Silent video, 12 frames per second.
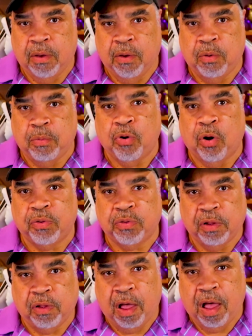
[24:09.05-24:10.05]
who broke
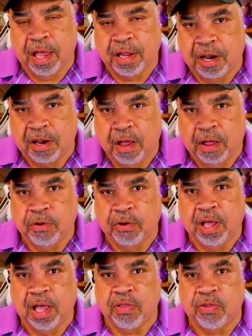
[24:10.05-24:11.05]
the law in another
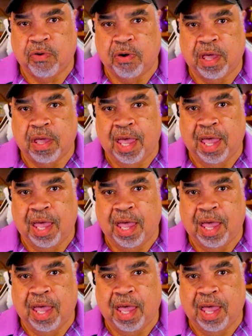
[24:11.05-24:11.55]
country,